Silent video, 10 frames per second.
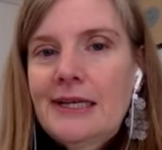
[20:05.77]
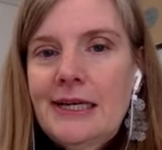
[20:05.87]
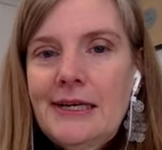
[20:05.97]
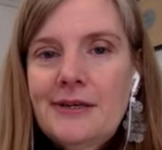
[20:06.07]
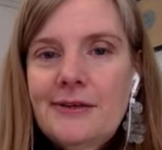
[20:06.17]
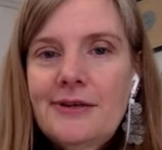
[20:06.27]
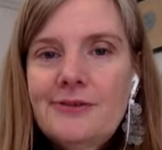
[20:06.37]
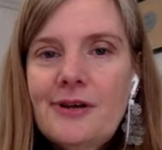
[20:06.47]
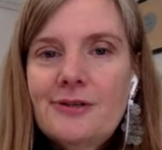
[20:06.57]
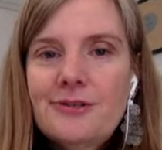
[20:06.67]
Like, you know,
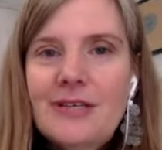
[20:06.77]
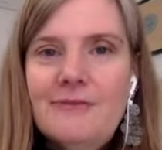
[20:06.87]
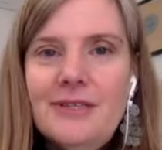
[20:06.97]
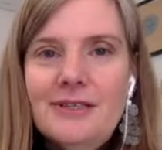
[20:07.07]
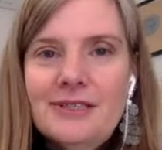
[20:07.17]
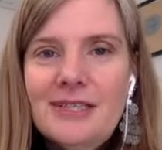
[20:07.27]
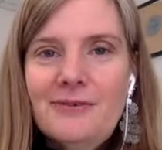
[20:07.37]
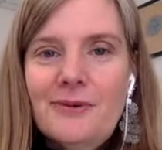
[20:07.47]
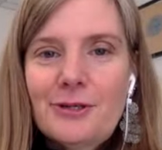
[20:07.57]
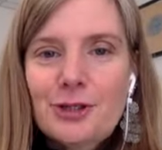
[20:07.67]
astrologers have a tendency, we
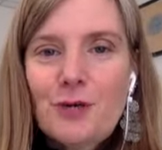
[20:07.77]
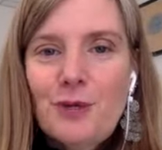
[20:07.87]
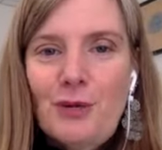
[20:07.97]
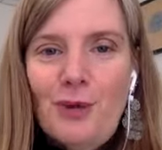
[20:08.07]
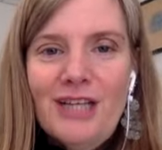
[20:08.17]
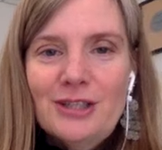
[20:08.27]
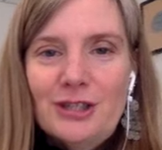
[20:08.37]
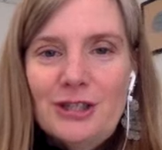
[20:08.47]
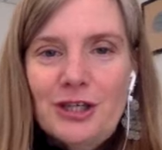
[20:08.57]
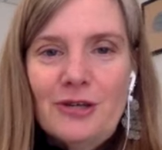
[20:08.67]
want to sharpen our brains
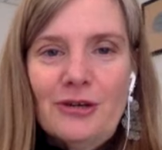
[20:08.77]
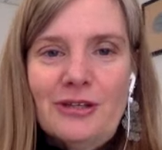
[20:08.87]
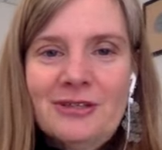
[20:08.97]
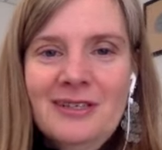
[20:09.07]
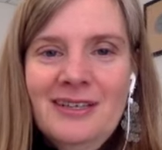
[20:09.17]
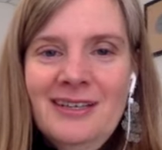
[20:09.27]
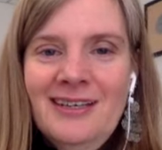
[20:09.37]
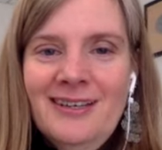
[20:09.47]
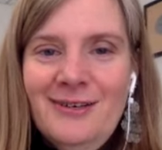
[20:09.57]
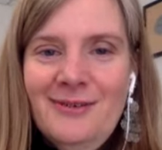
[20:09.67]
on each other and,
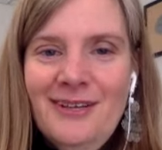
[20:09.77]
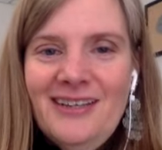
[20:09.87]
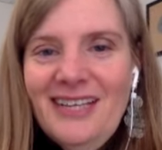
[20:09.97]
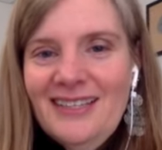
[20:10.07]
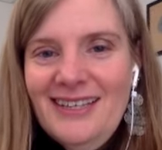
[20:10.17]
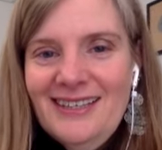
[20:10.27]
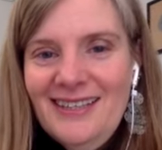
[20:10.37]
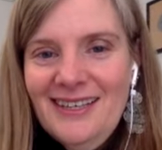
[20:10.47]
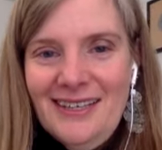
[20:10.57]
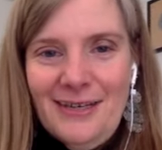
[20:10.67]
you know, think,
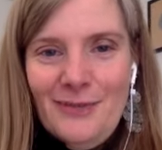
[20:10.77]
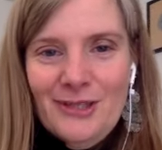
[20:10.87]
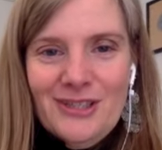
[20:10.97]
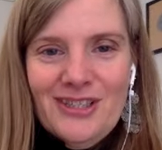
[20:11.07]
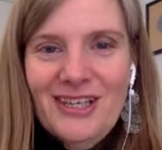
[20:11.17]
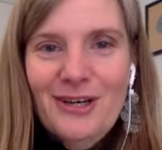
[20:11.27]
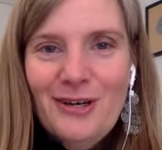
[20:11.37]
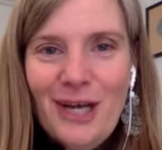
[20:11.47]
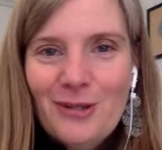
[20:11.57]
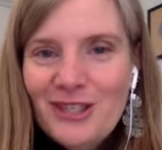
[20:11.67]
and what's, you know,
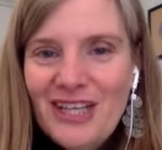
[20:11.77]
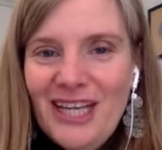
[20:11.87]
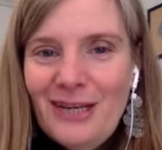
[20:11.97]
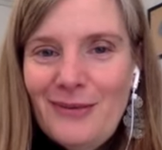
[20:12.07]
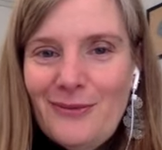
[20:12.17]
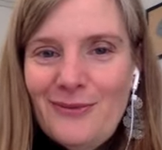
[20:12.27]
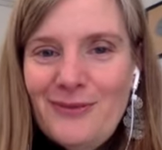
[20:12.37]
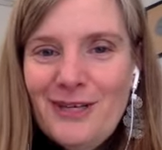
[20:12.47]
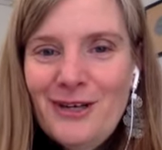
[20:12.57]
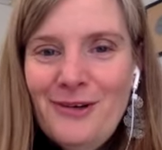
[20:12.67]
calculate and,
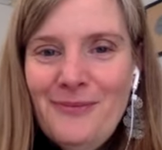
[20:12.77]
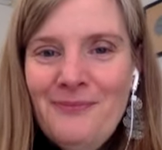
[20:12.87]
you know,